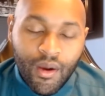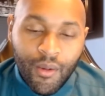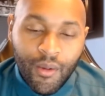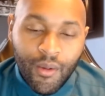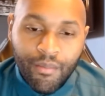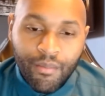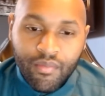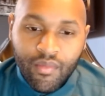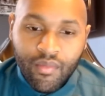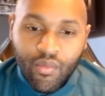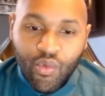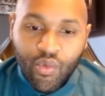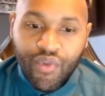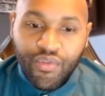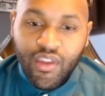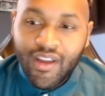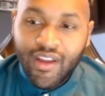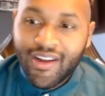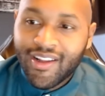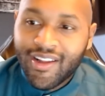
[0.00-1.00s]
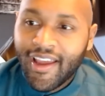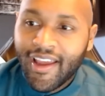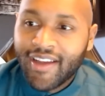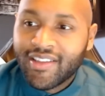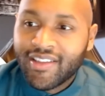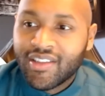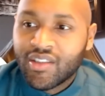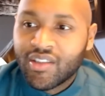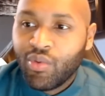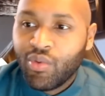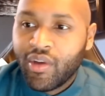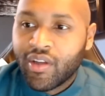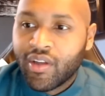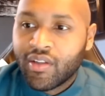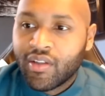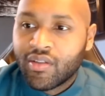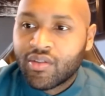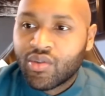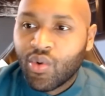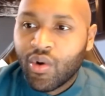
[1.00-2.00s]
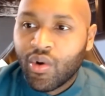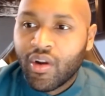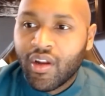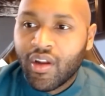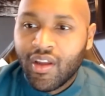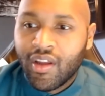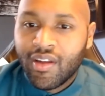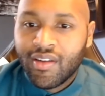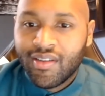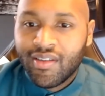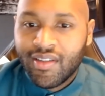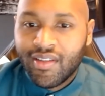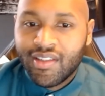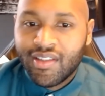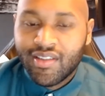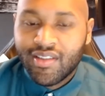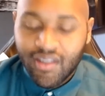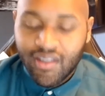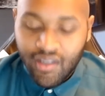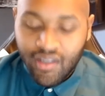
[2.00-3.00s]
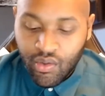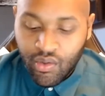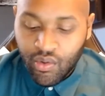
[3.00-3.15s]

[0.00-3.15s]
with the collections, we can sort it in descending order.